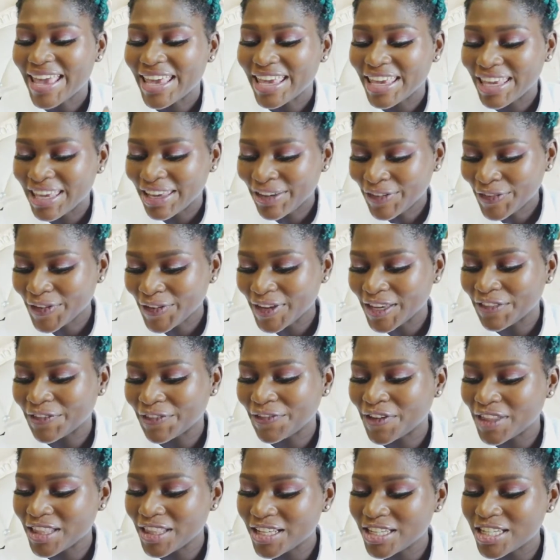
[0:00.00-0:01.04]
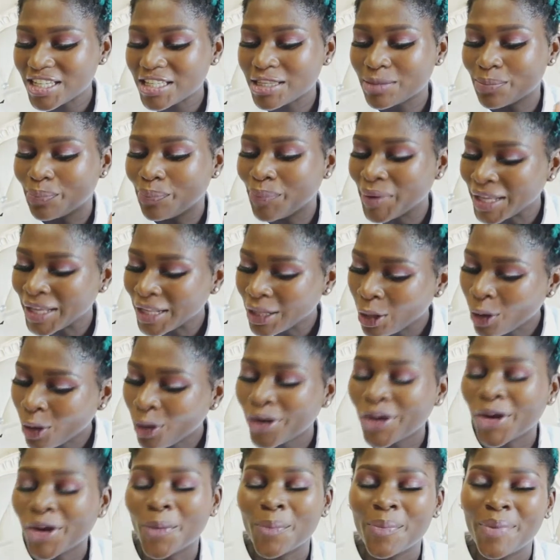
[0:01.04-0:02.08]
If it finishes below
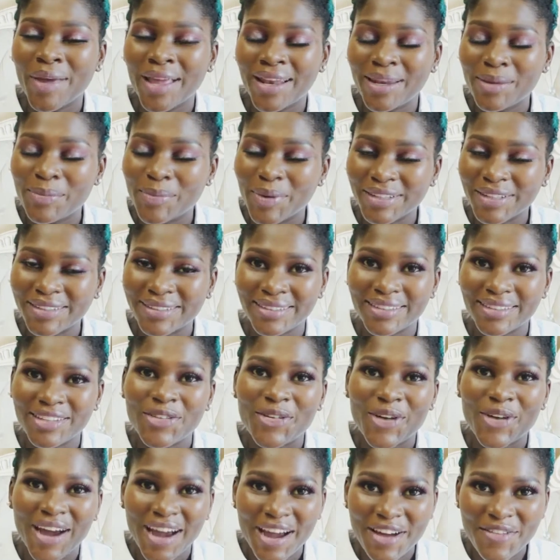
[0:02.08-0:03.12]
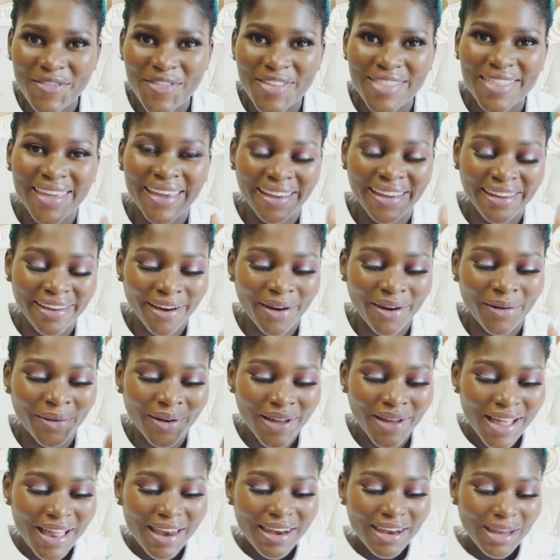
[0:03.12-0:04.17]
your belly button, you are having a girl.
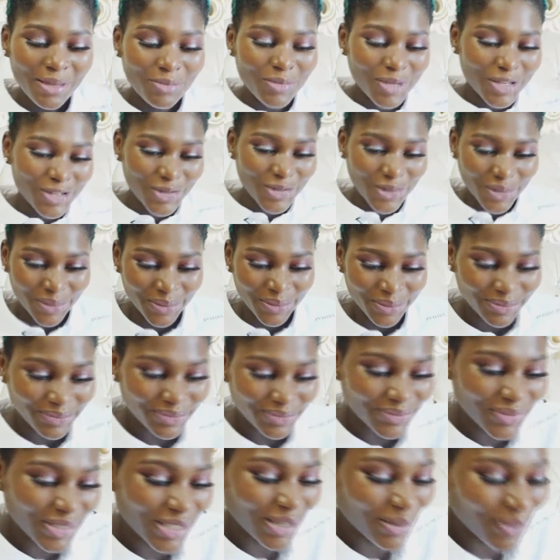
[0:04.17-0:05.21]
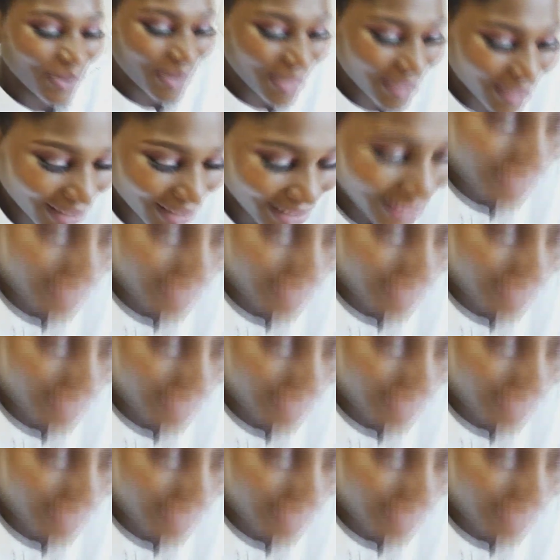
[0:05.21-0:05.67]
Let me show you something.